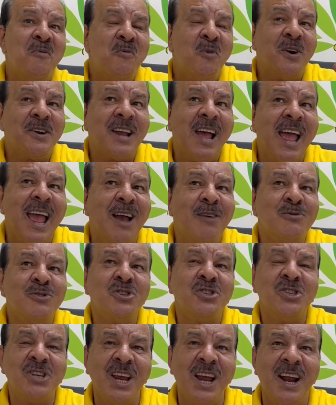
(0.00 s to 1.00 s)
what I have
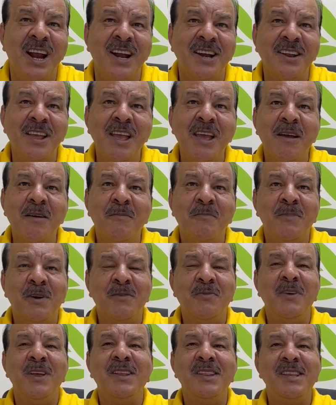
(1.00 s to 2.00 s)
shared
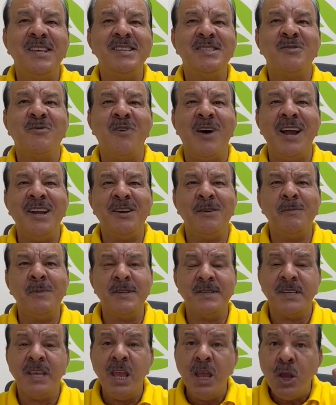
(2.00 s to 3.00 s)
between these
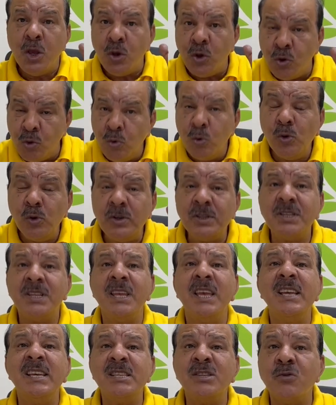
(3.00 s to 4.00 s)
vitamins. Use
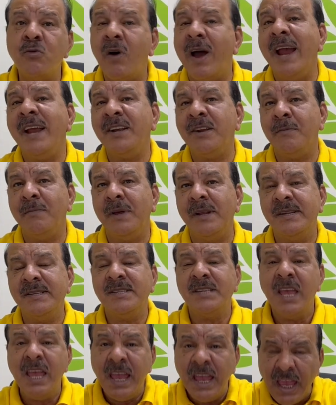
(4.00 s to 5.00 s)
these
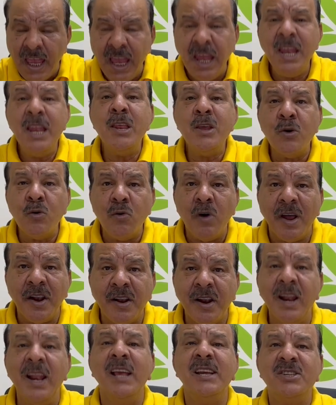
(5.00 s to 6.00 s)
vitamins in your
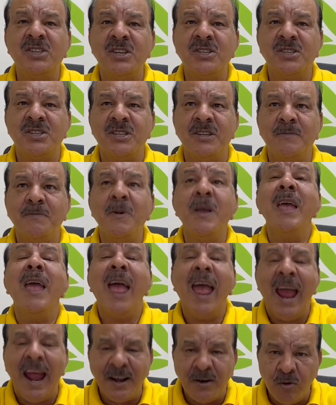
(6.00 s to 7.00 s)
relationship,
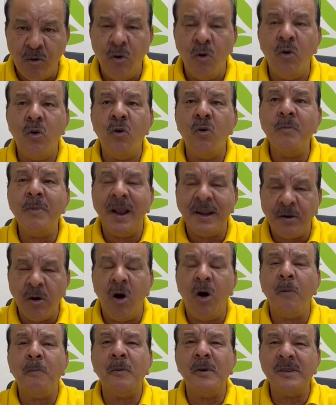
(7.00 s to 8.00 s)
at home, at
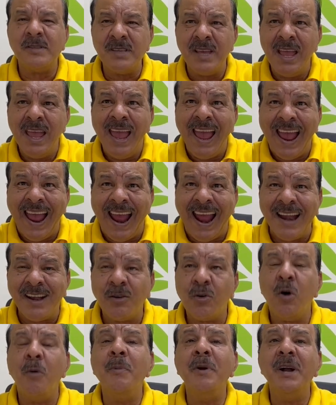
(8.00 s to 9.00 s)
office, at
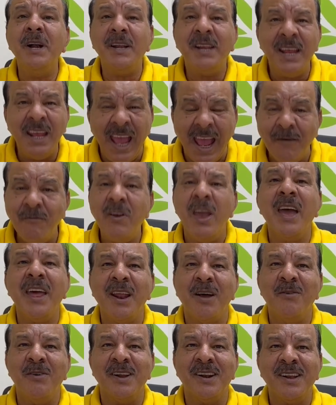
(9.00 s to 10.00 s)
community,
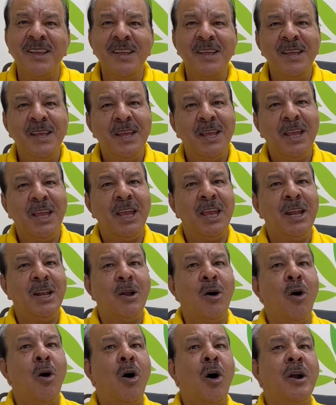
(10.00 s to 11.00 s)
wherever, in
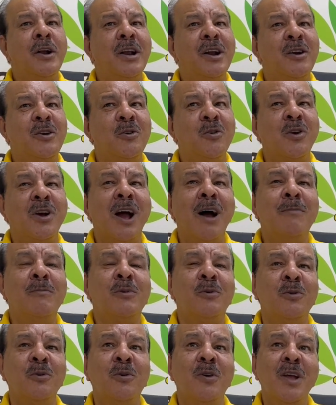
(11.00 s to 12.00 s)
order to
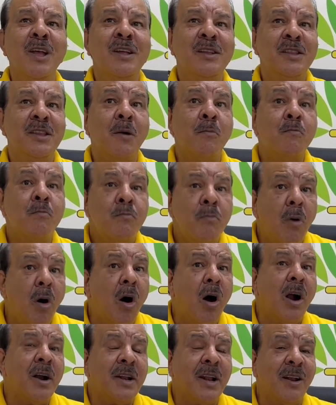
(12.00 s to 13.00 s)
come to the
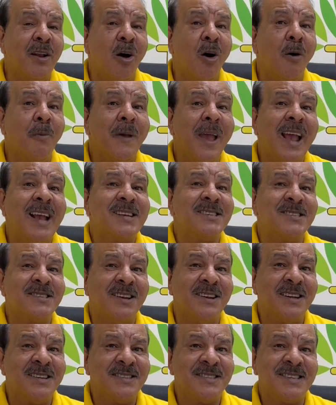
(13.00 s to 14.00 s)
model of
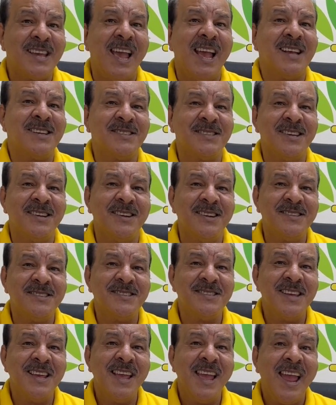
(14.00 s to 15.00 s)
excellence,
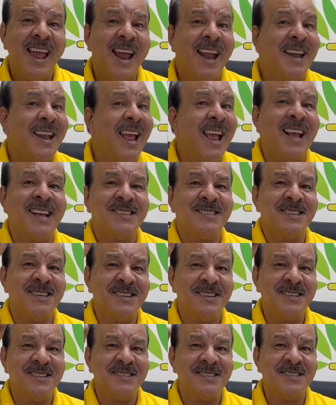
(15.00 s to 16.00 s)
excellence, and
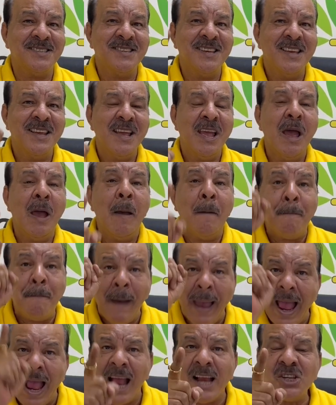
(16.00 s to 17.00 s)
excellence.
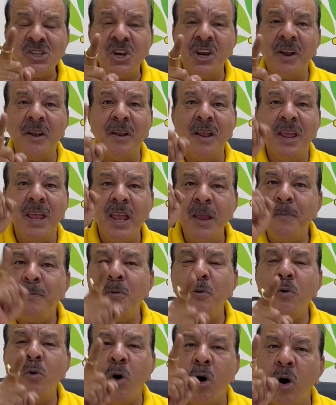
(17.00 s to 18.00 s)
Passion. If
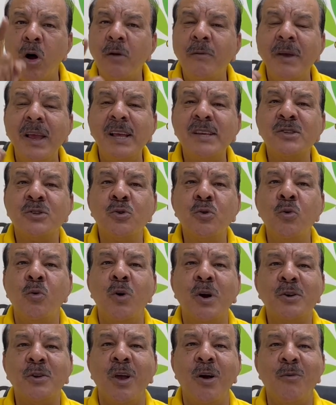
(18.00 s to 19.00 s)
you always do
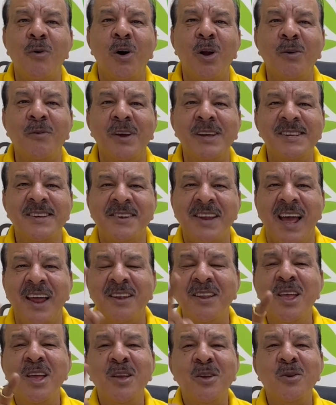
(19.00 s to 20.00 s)
what you have always
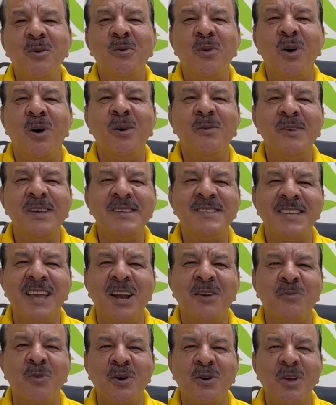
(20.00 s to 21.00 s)
done, you will always
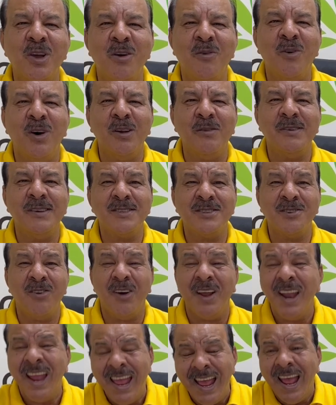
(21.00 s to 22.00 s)
get what you have always done.